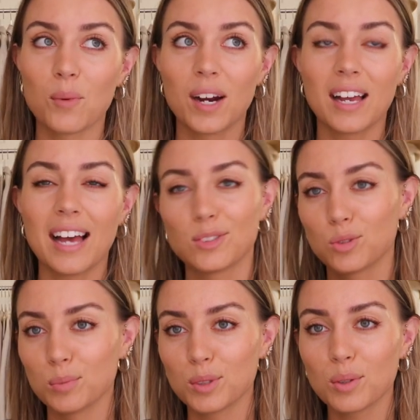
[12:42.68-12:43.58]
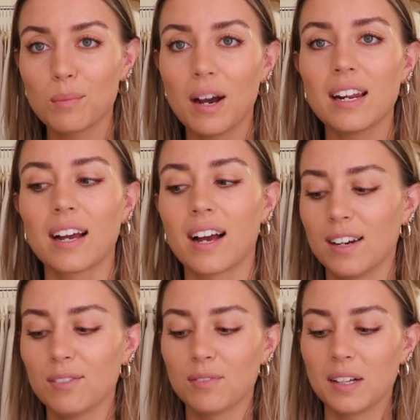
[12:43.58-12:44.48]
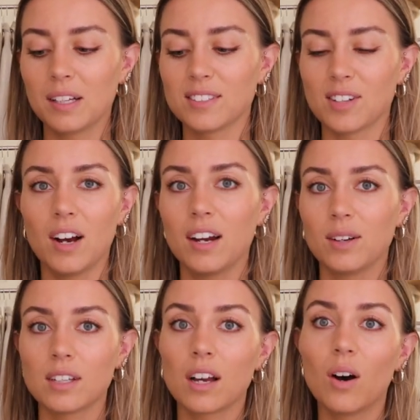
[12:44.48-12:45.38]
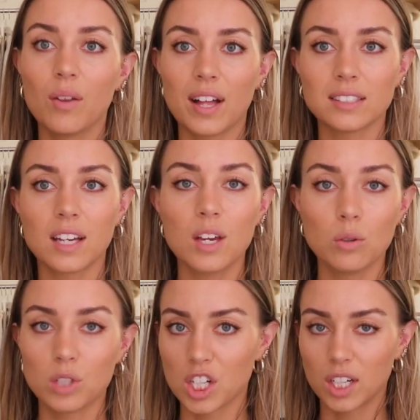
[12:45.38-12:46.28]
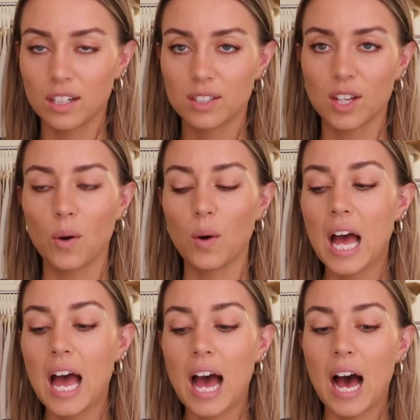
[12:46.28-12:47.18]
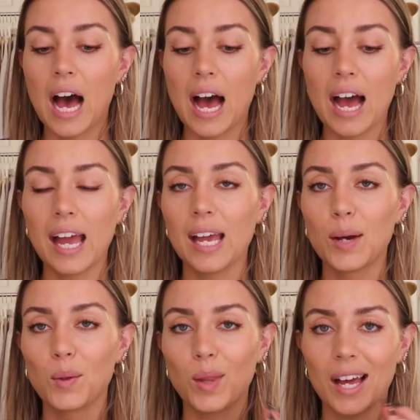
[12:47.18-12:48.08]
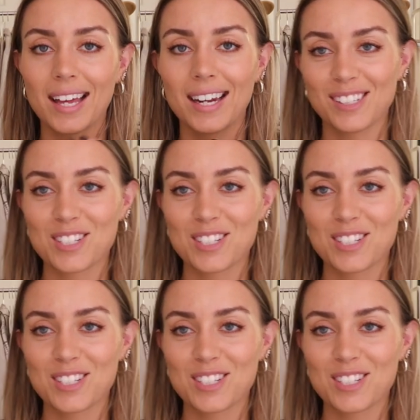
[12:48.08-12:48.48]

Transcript: wearing it as a swimsuit in mind. I kind of saw it and I was like, oh, that's a cute shirt. So I like it as a